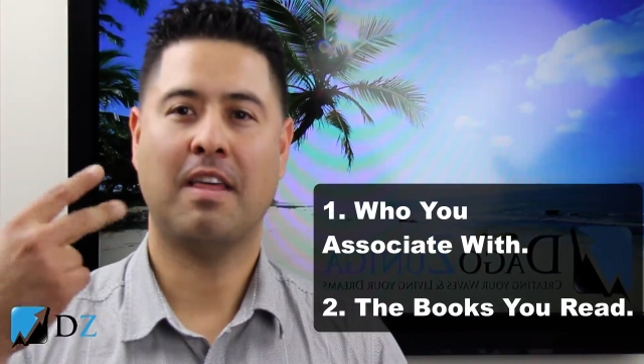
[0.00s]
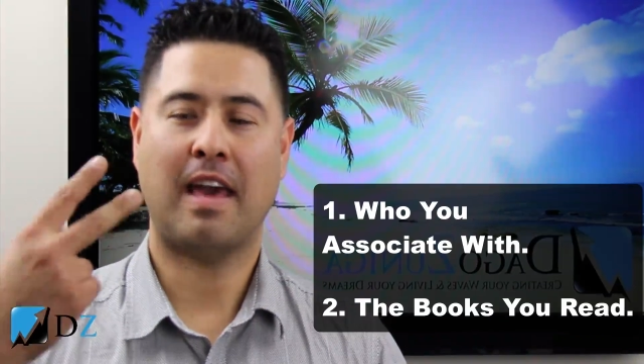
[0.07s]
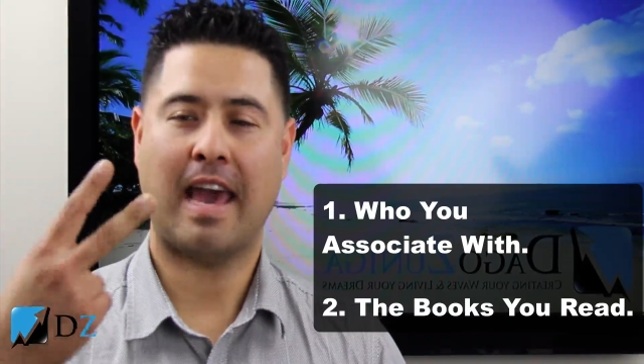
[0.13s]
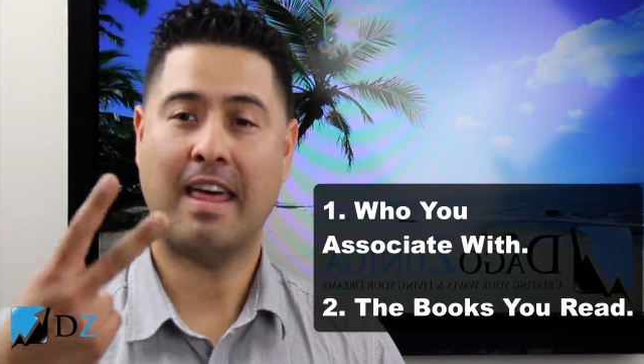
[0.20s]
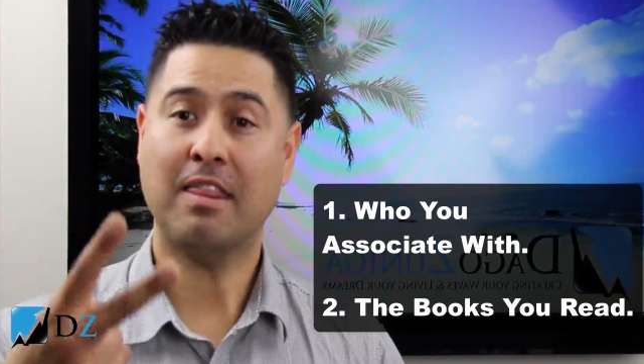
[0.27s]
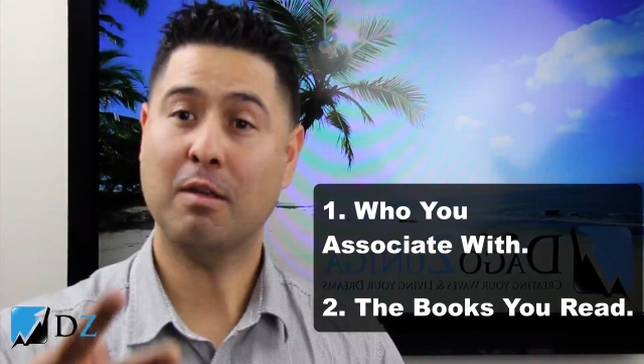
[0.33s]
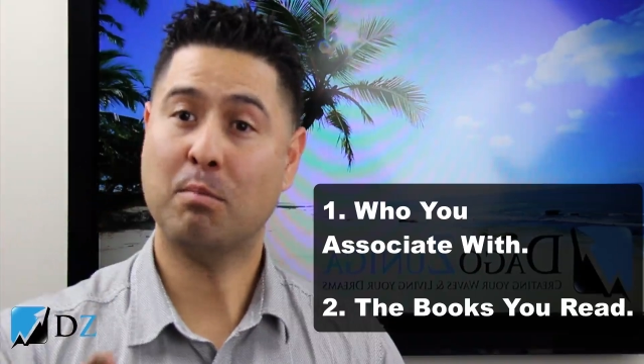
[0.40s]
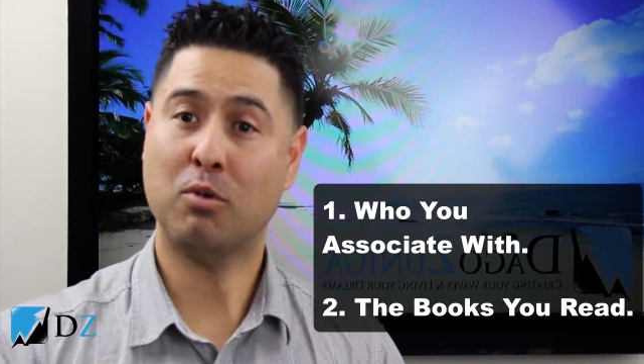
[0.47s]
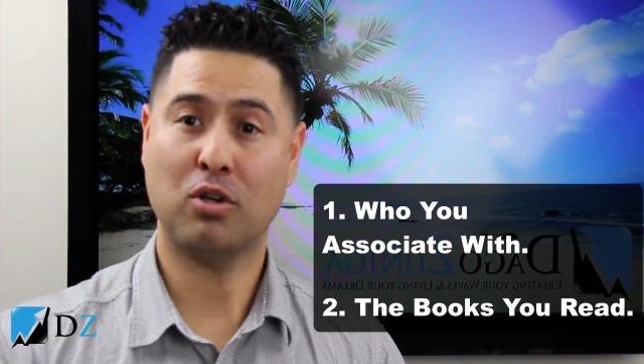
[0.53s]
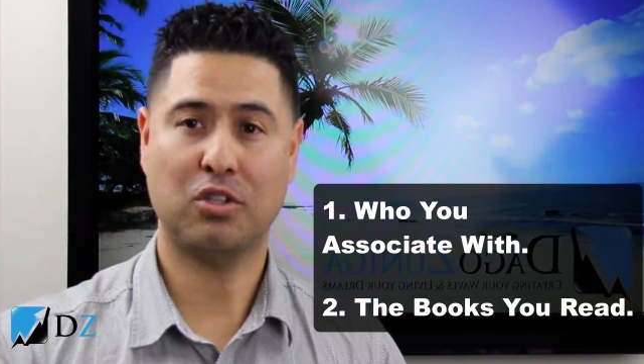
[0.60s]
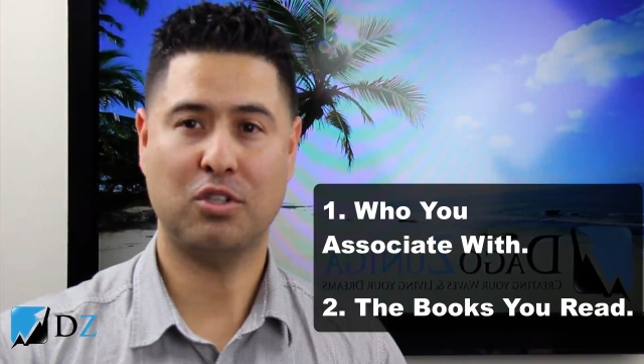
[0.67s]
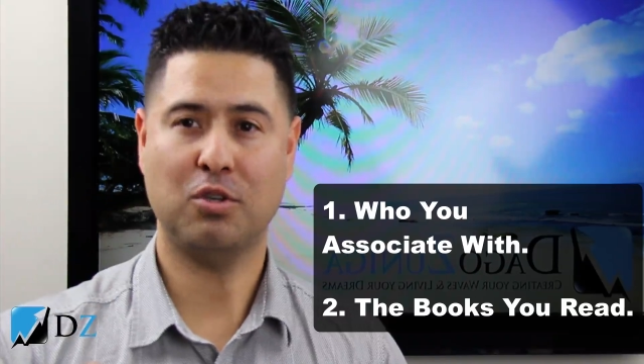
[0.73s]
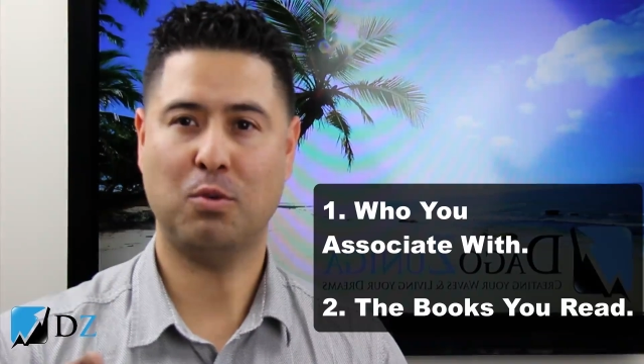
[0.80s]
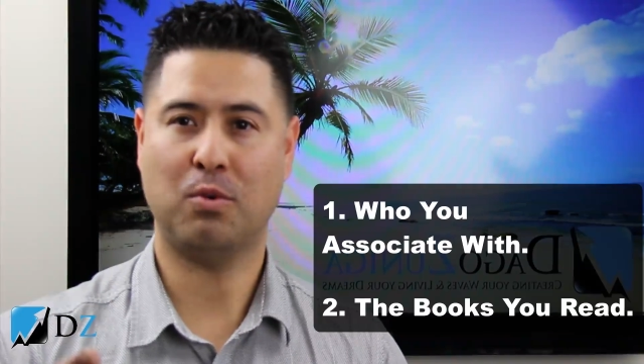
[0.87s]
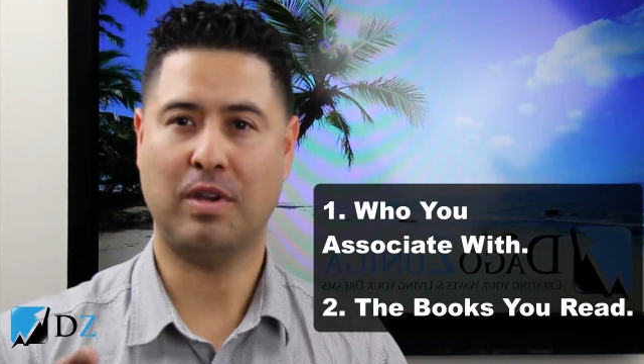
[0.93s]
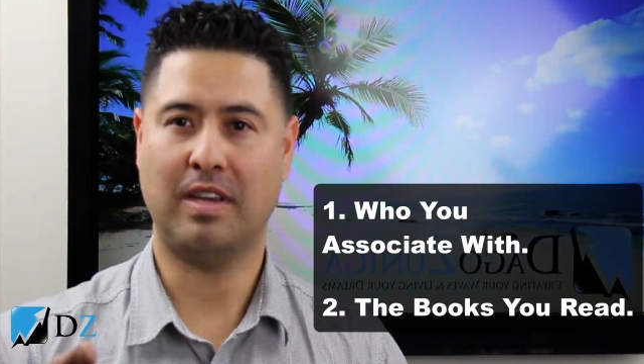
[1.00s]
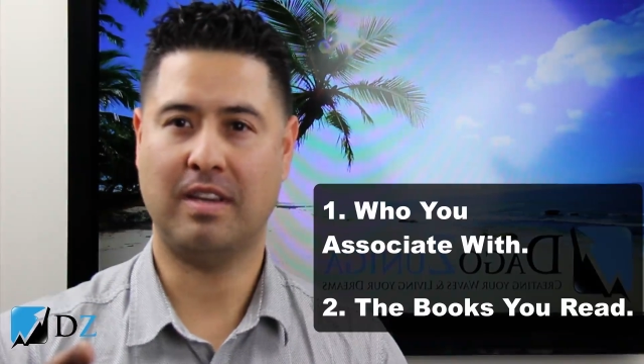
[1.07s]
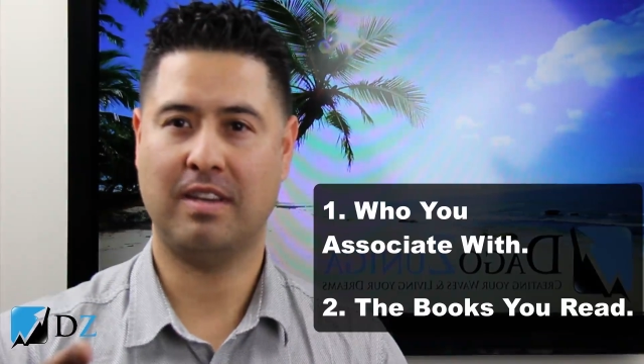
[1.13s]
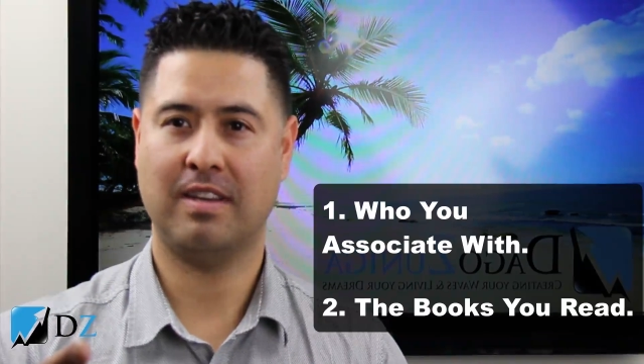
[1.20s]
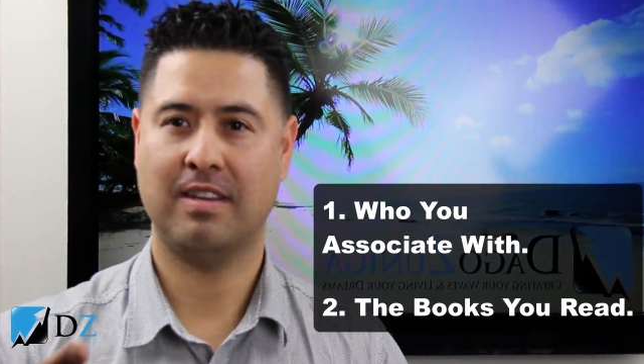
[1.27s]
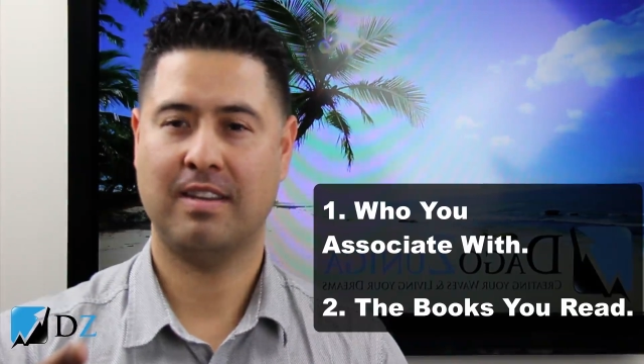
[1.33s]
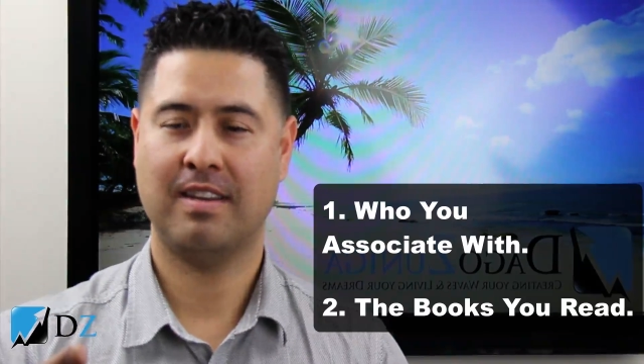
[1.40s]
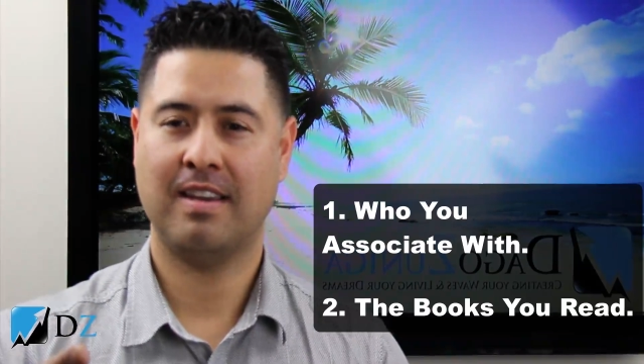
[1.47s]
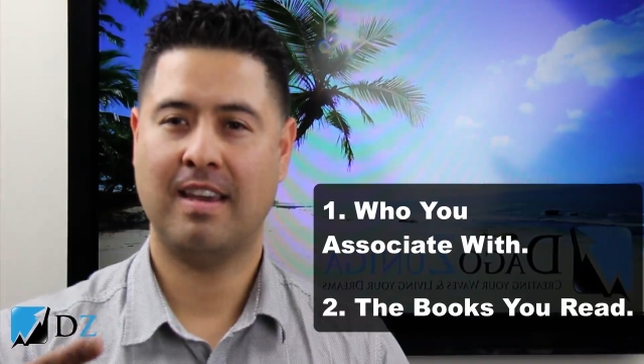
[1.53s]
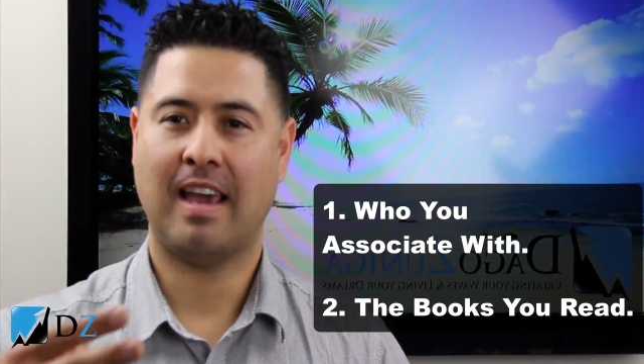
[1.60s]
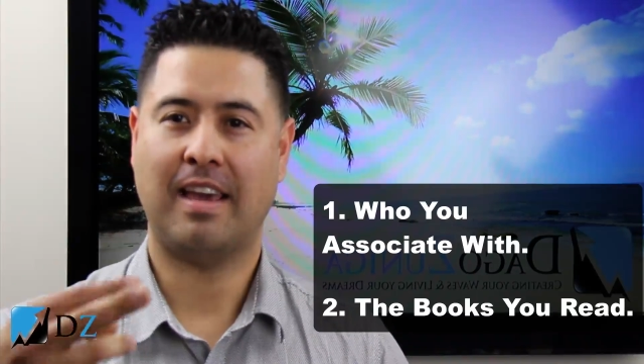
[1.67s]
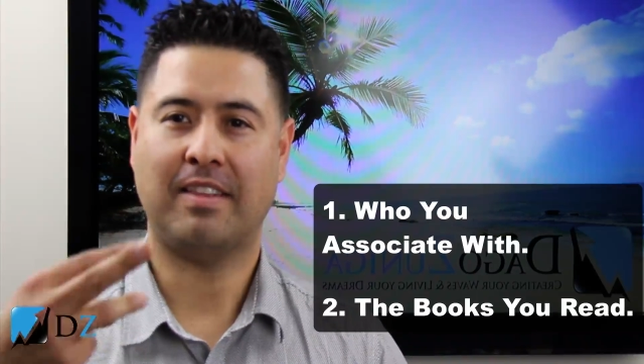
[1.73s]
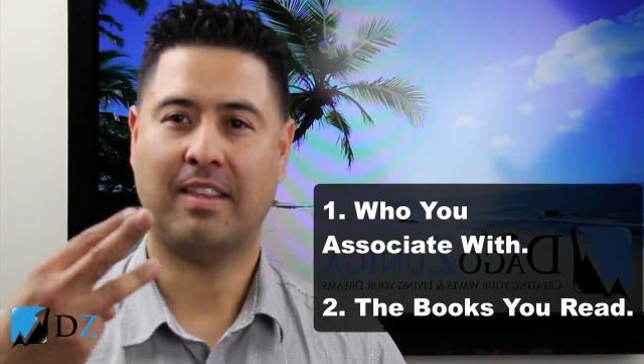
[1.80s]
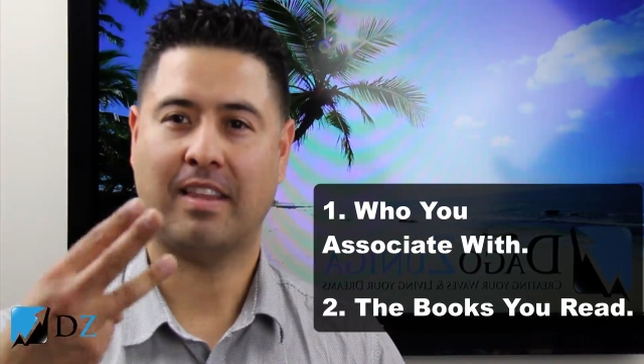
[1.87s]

and the books you read. And